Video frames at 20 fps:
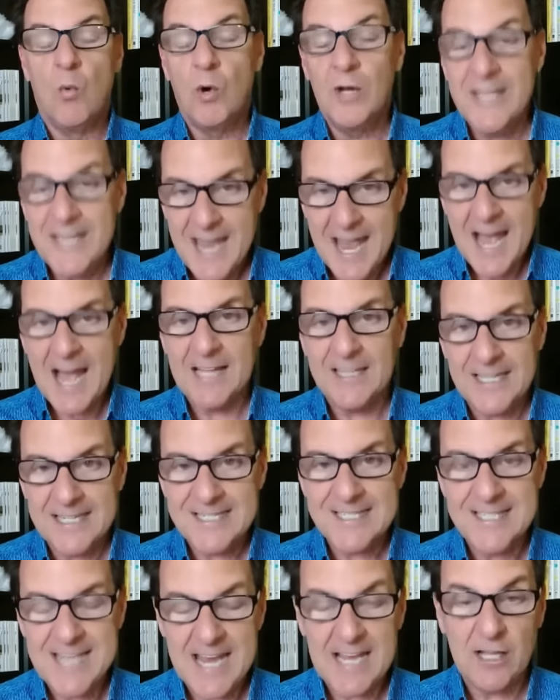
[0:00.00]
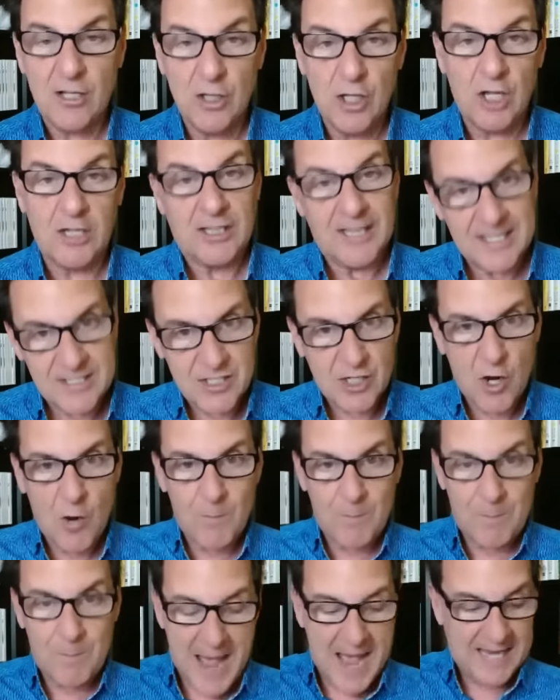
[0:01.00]
Well, yeah, let's take a look. Let's
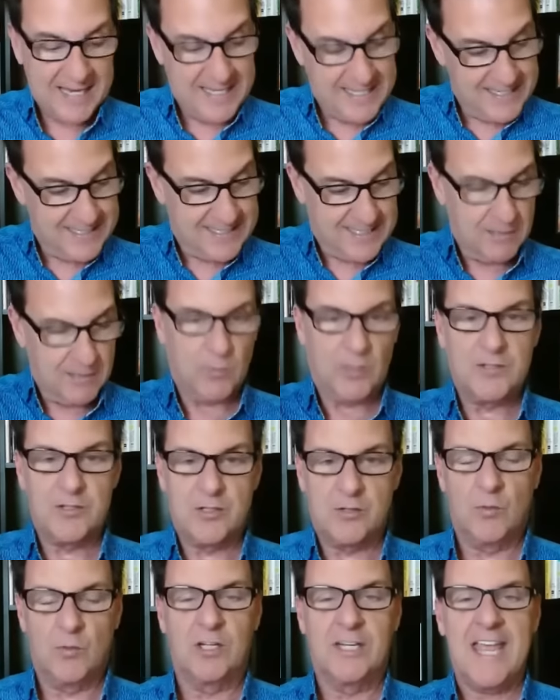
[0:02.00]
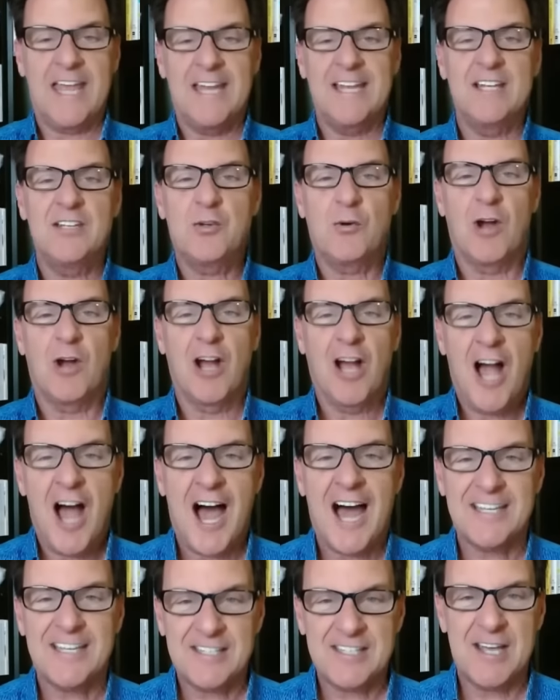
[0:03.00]
go back into, we'll, we'll get into our
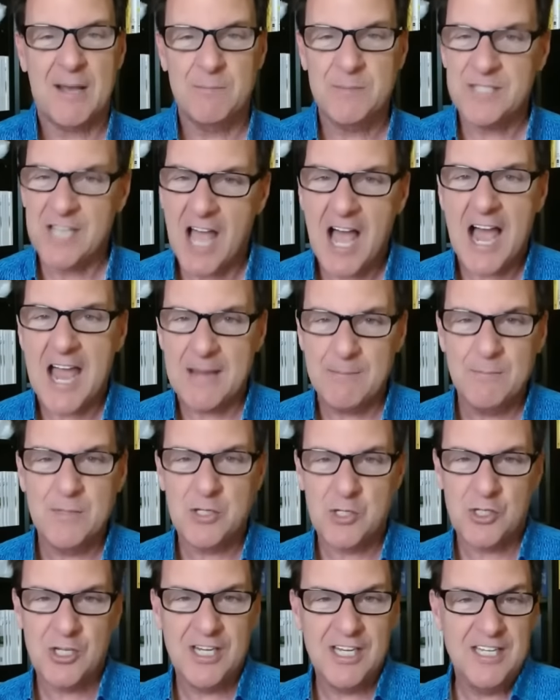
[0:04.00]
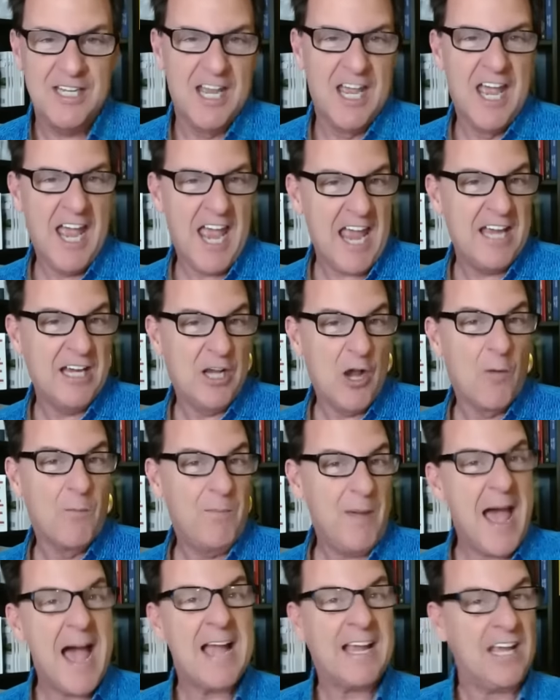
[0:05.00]
hot tub time machine and go
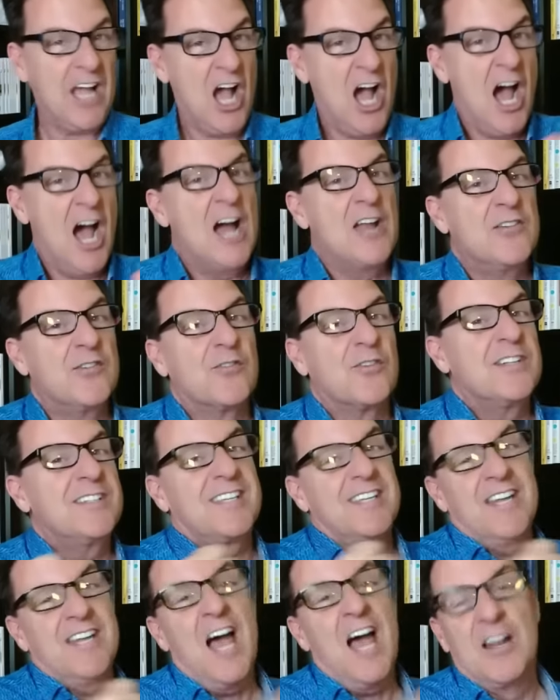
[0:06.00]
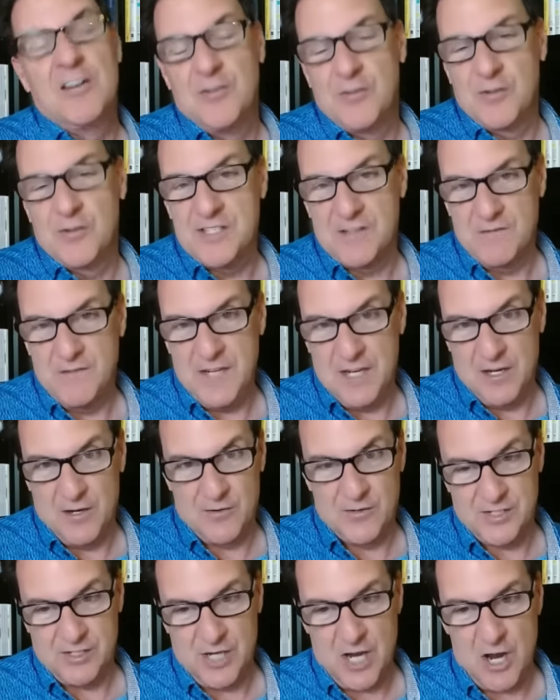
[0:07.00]
back hundreds and hundreds of
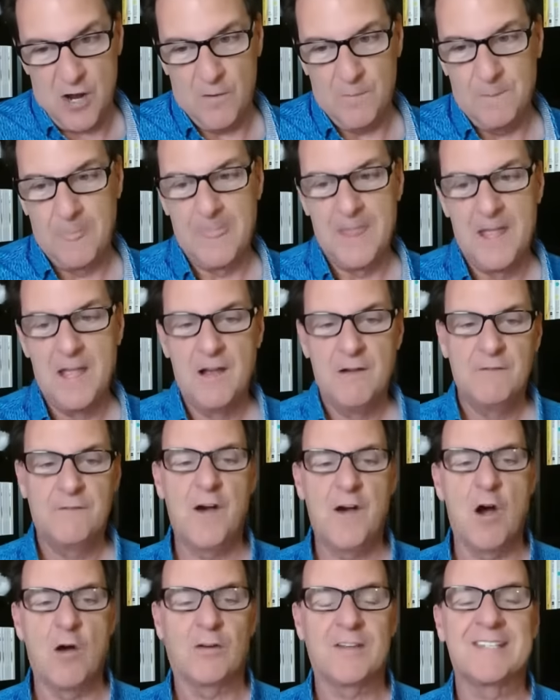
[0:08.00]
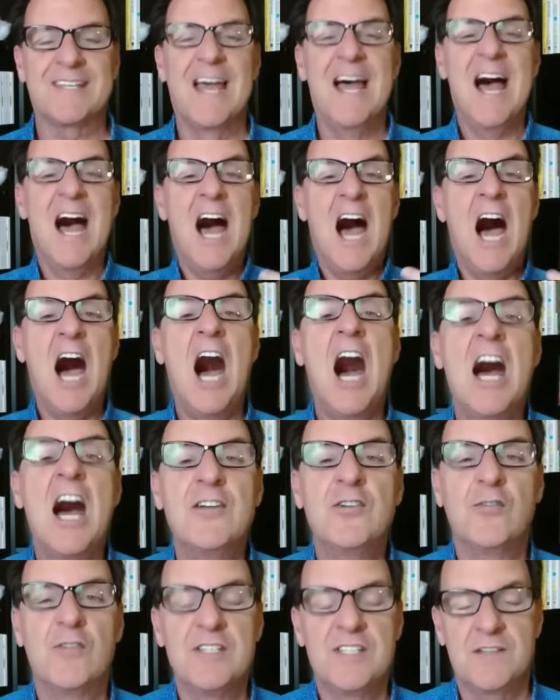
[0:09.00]
years ago. Folks,
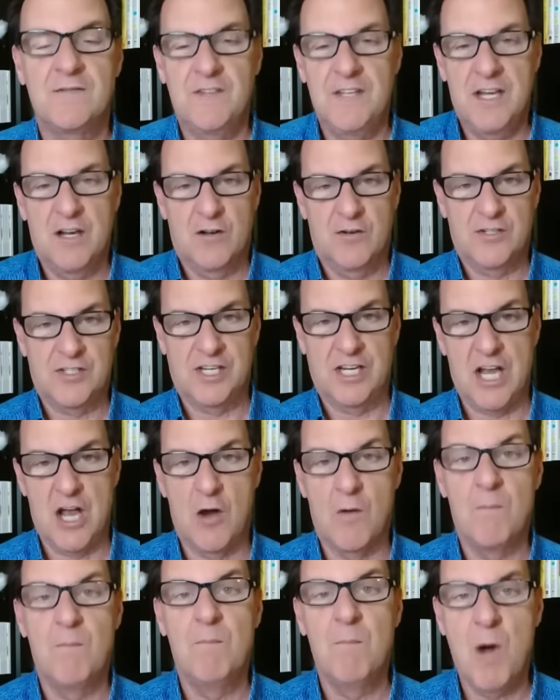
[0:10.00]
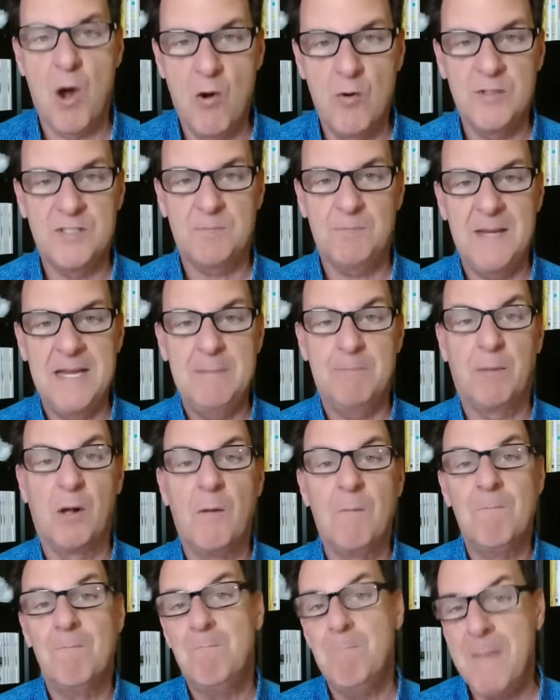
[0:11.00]
hundreds of years ago, most
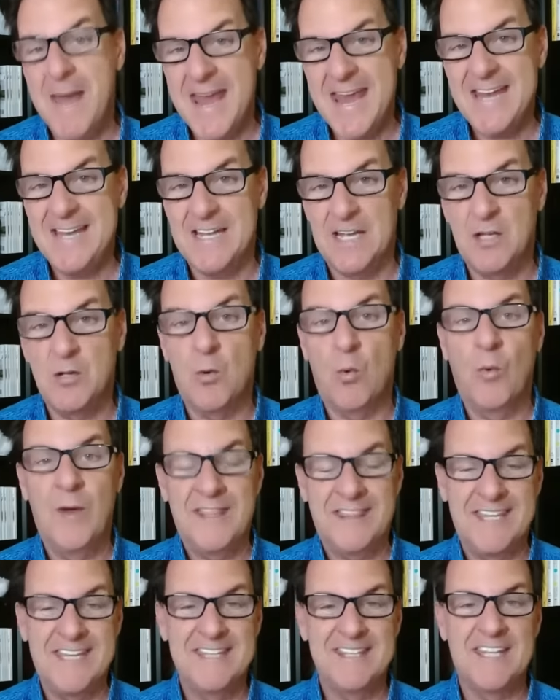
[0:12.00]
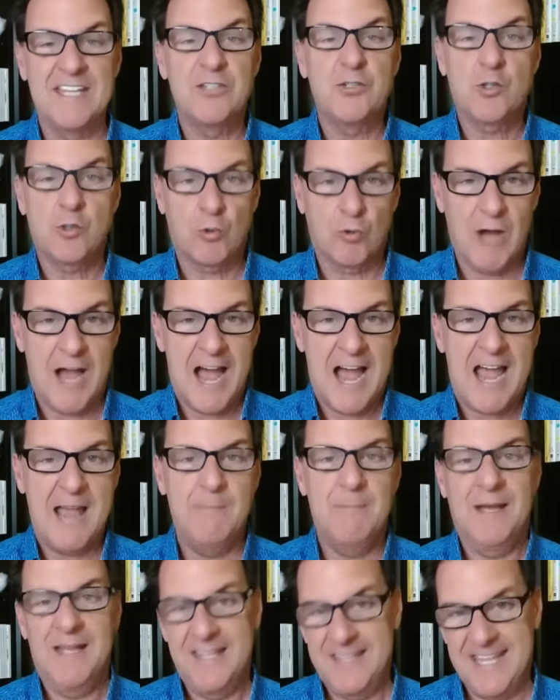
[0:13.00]
people mated within the
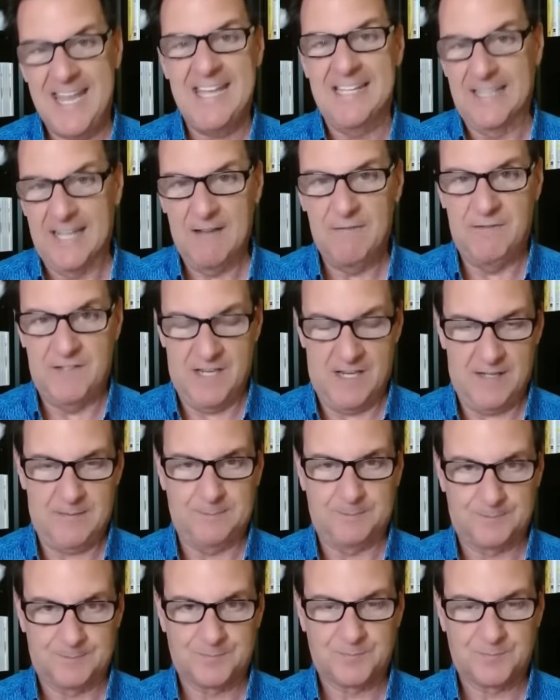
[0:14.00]
tribe they lived in.